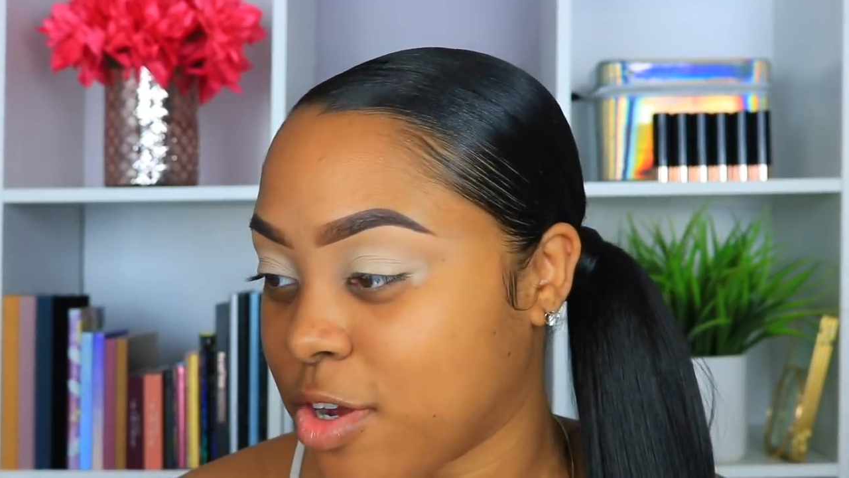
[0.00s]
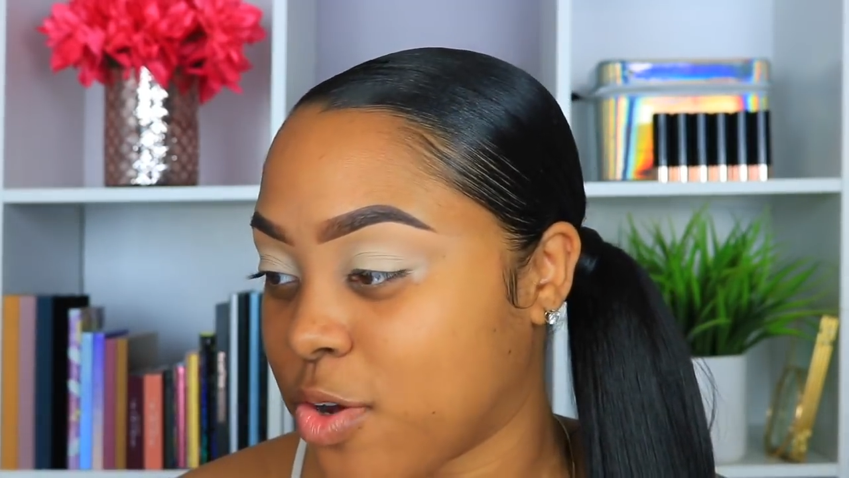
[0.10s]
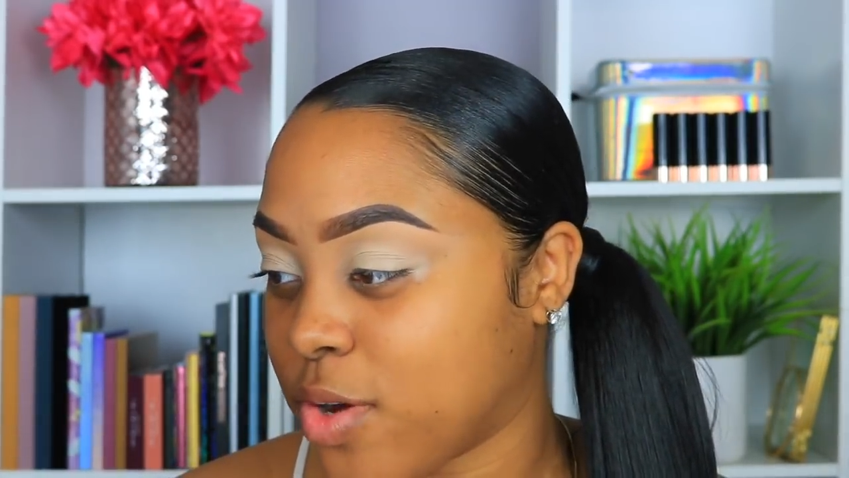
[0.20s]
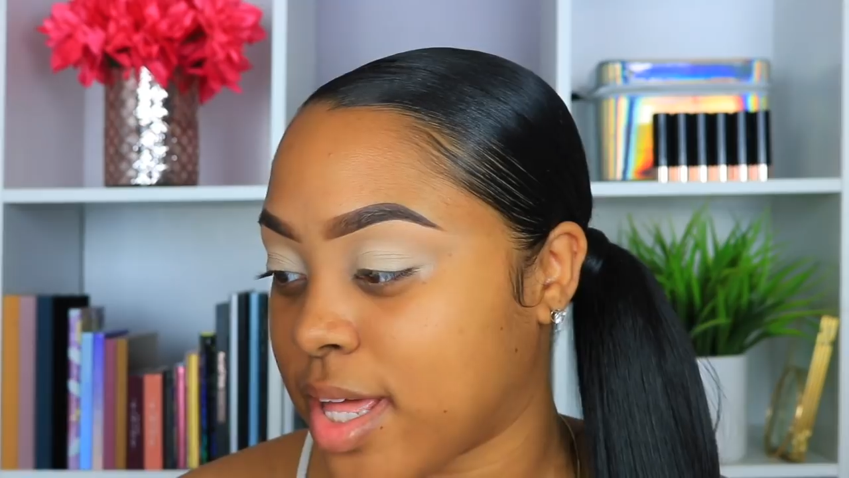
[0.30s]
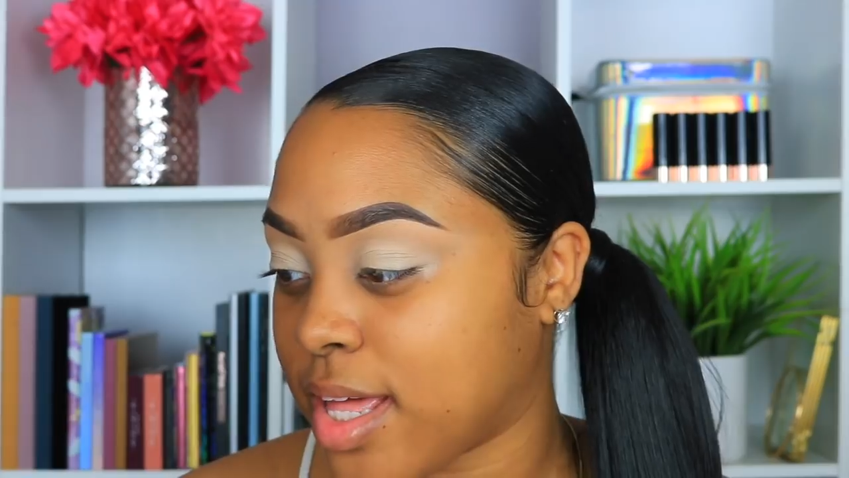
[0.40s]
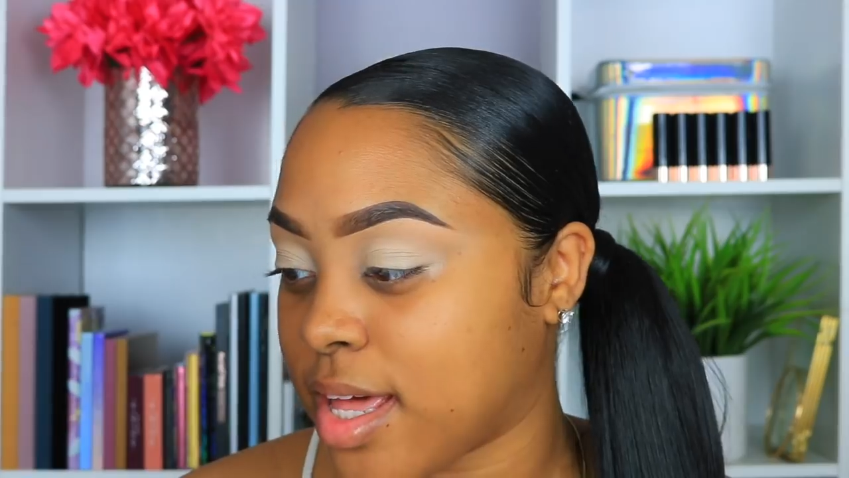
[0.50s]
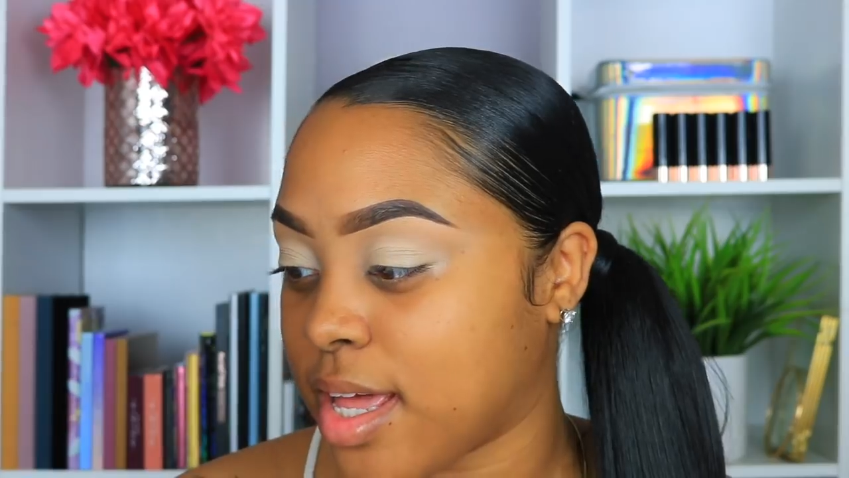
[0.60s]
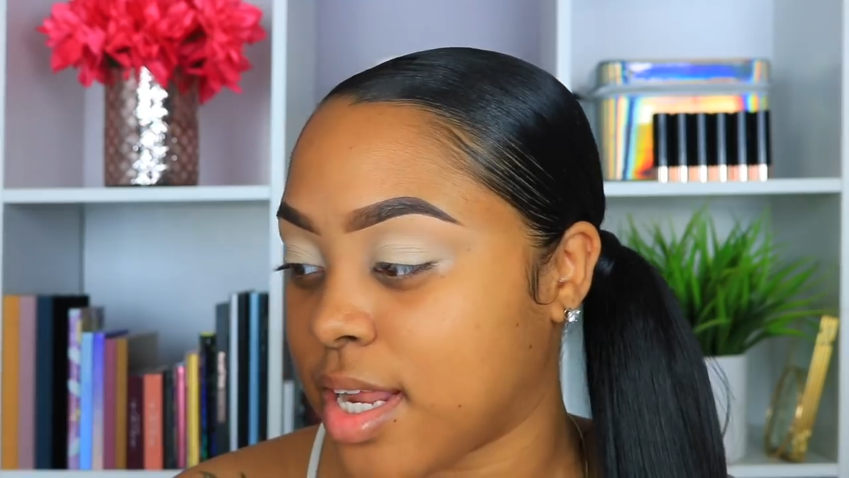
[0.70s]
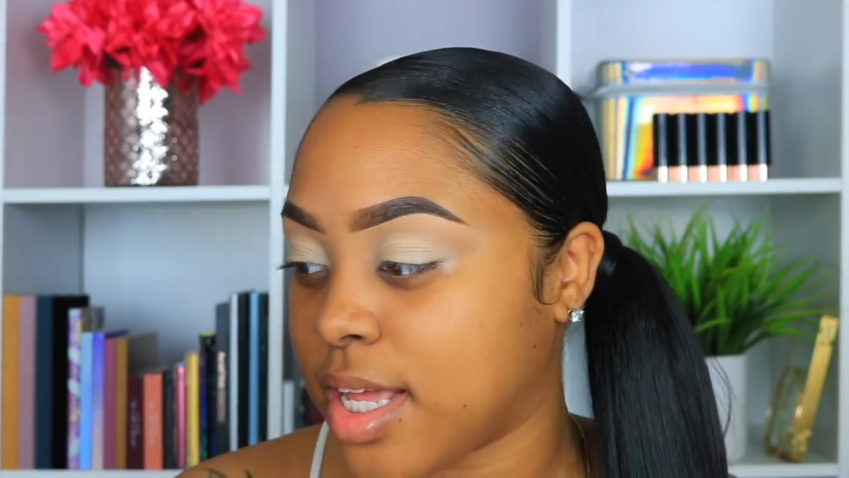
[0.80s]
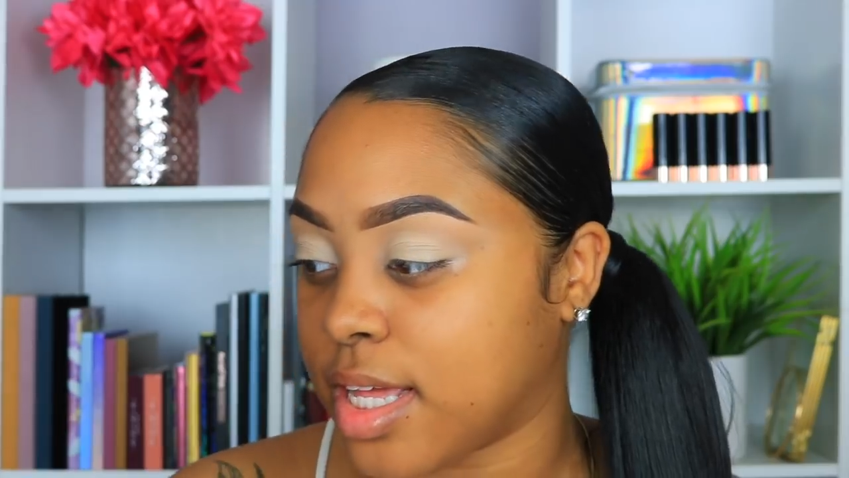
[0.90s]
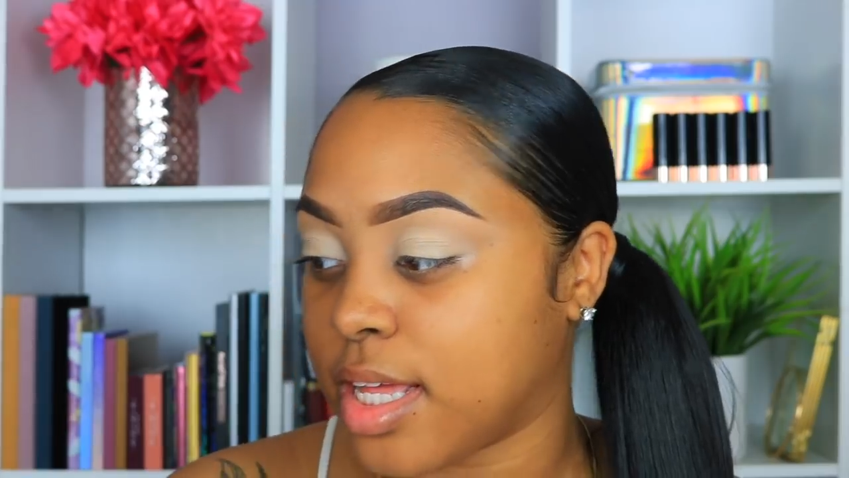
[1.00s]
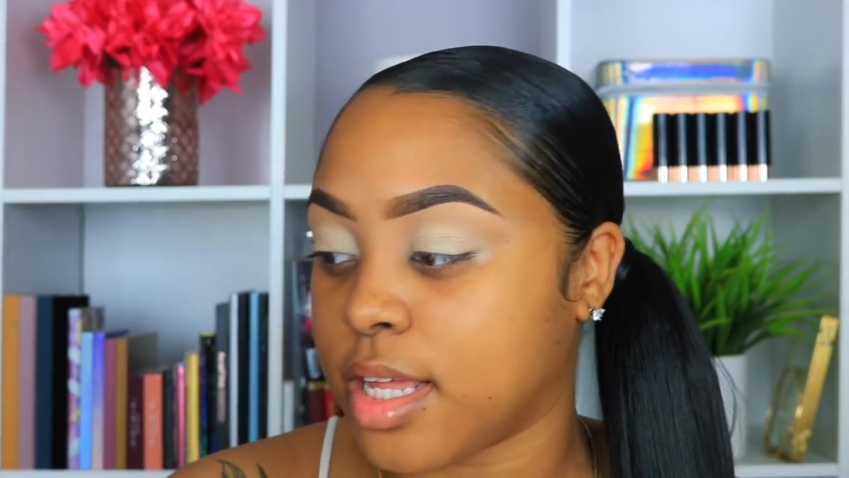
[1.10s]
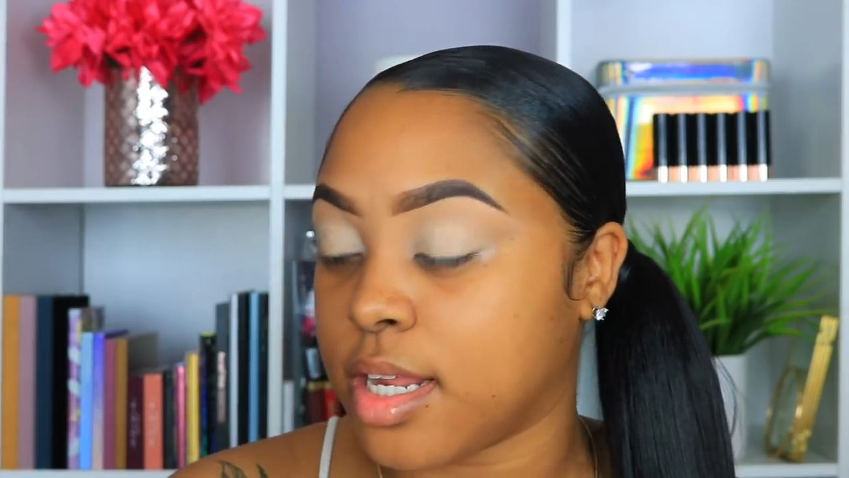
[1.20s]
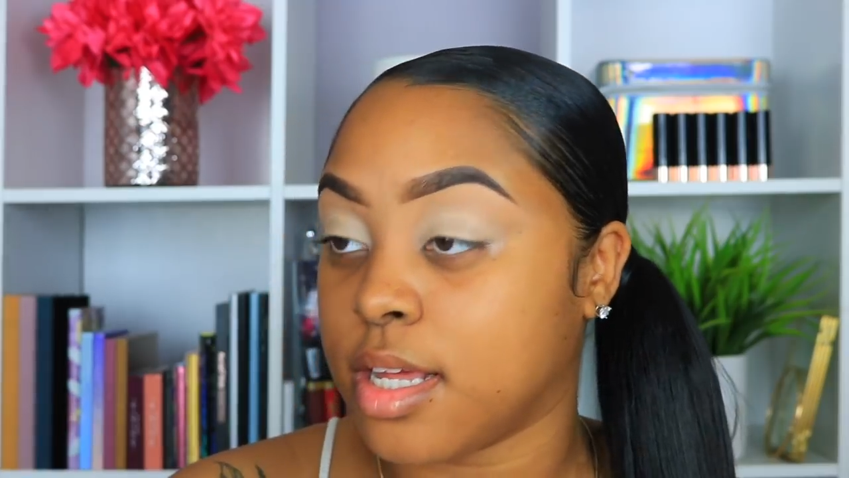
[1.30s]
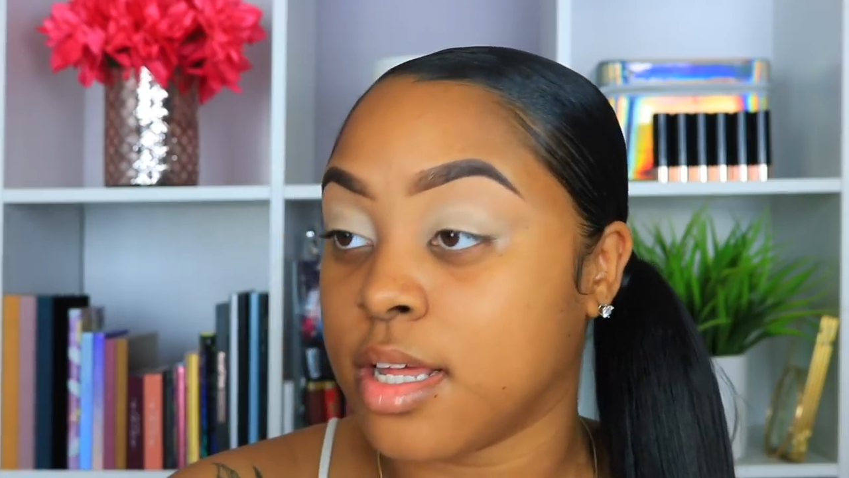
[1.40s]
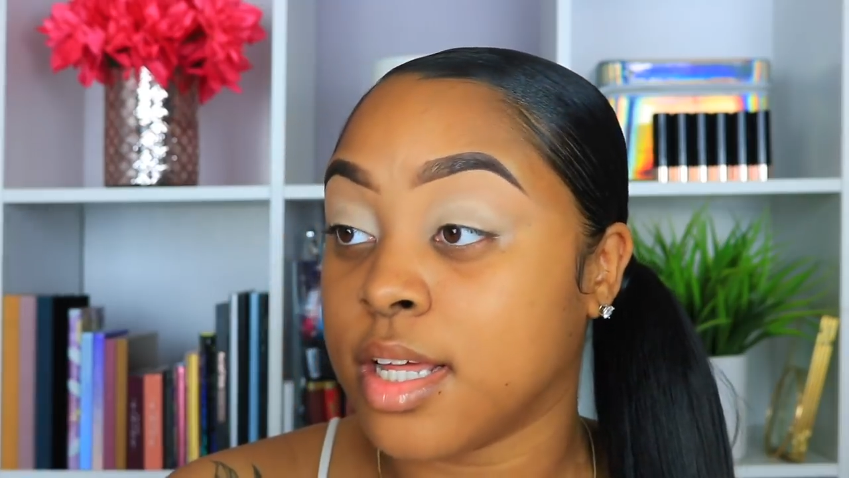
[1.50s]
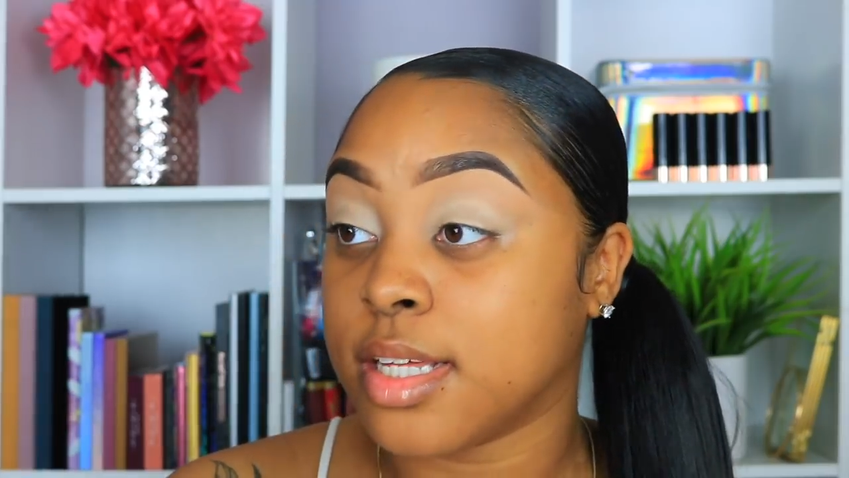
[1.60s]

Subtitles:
go ahead and